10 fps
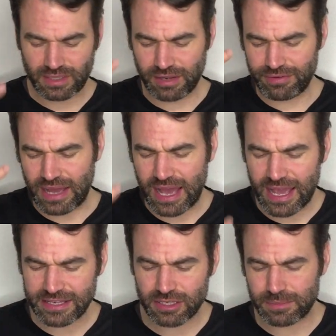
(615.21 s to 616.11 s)
with a
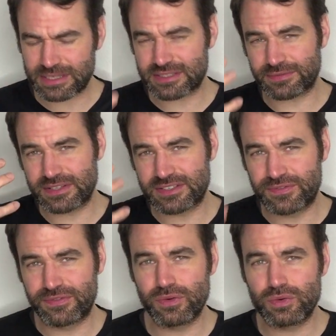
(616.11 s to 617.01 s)
high dominance of these
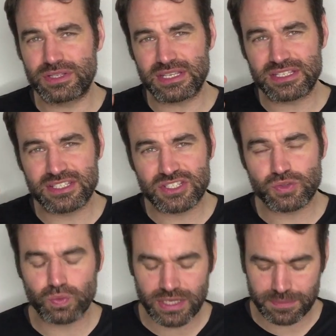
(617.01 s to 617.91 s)
fruity,
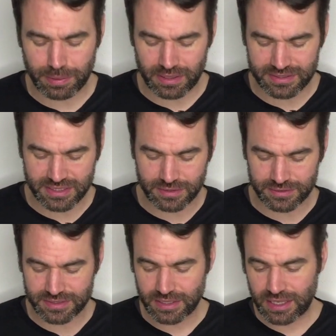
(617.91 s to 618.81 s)
sweet
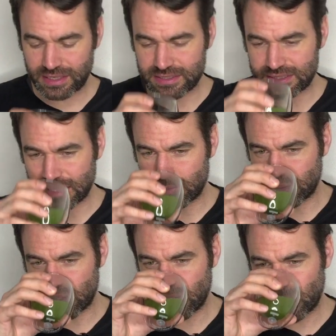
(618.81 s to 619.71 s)
particles, and the second
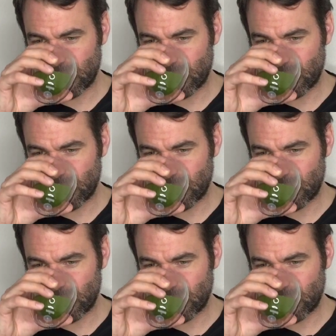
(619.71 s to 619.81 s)
one,